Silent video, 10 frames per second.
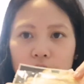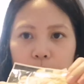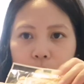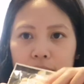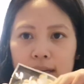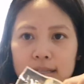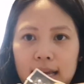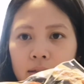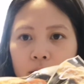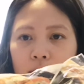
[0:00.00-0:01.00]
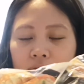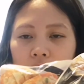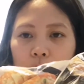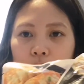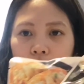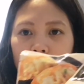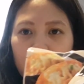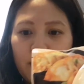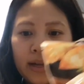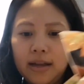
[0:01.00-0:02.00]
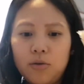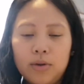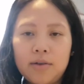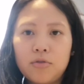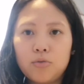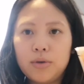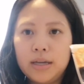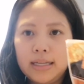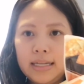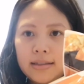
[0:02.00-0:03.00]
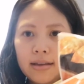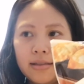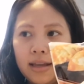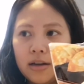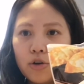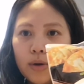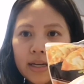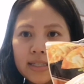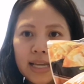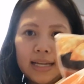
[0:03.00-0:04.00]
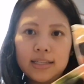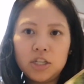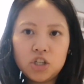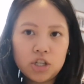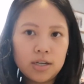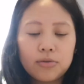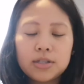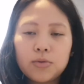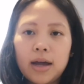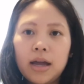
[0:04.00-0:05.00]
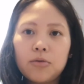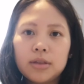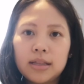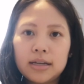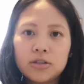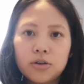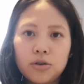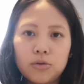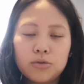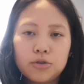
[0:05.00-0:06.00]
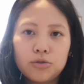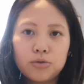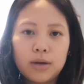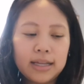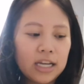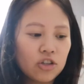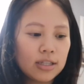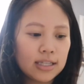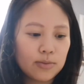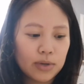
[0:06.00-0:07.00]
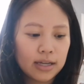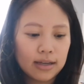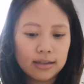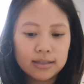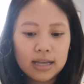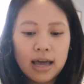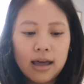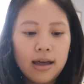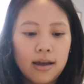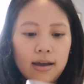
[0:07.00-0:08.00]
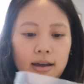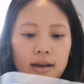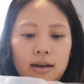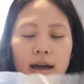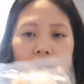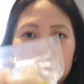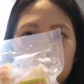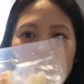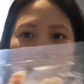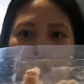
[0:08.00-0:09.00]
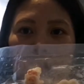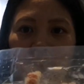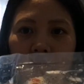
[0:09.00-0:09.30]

are great because they're available whenever we need like a quick side dish. The reason why I really like to go to Nations is because you can get